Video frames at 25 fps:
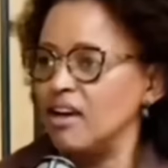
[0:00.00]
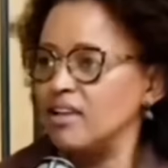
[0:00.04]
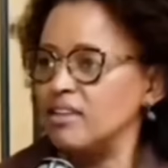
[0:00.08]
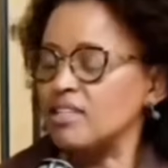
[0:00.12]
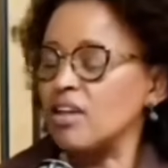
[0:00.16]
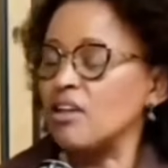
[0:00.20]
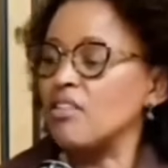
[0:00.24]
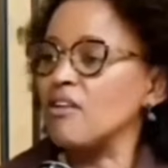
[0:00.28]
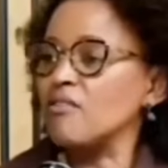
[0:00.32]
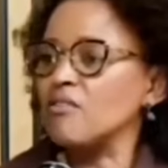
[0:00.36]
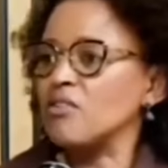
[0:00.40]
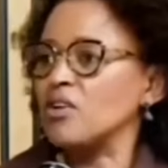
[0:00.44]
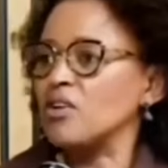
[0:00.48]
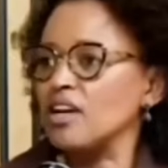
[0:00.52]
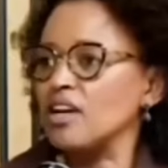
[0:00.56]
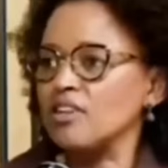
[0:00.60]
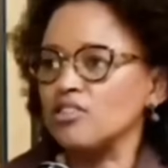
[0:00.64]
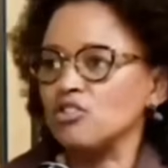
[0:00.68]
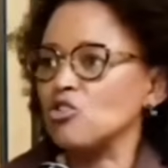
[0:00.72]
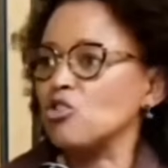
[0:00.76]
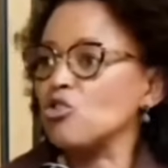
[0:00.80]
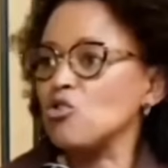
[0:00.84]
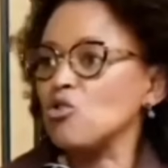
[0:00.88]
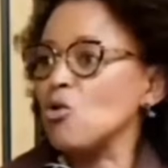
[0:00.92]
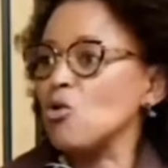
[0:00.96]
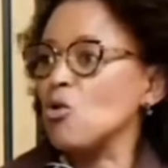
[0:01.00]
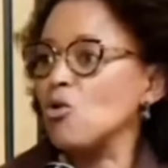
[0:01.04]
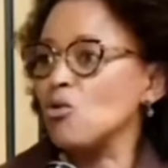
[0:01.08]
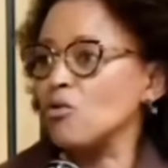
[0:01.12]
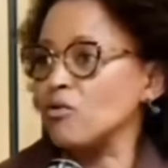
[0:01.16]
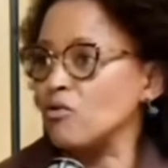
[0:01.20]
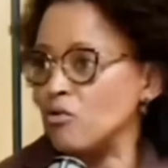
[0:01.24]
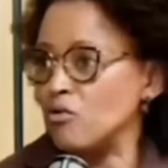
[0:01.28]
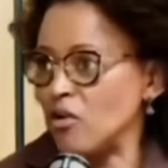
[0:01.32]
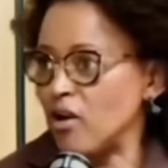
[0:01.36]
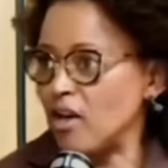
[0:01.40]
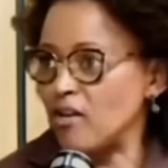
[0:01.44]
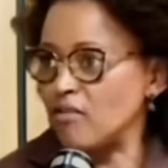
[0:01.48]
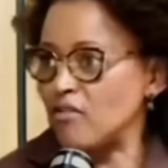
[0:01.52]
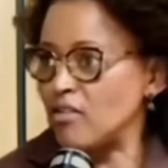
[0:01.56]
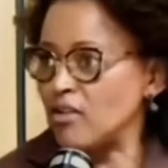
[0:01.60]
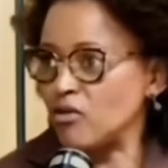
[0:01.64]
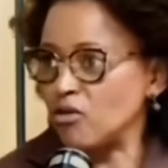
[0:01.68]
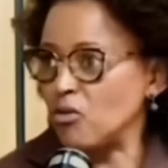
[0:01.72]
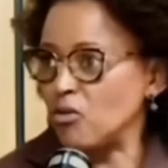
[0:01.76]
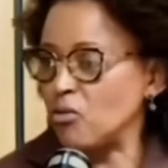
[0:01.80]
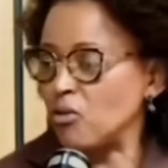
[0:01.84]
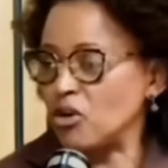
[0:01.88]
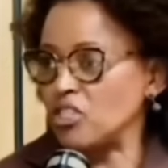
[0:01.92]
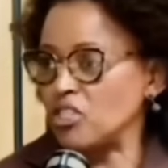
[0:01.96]
South Africa is not known for
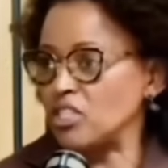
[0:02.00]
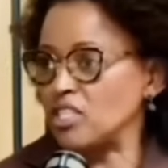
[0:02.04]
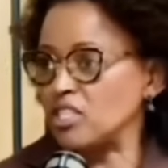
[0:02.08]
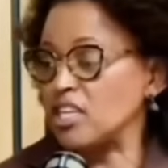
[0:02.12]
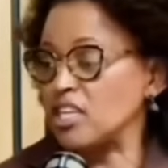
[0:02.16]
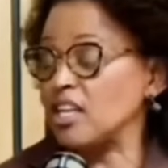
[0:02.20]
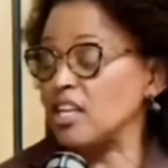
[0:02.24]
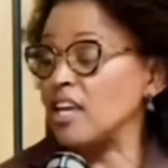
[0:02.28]
having robotics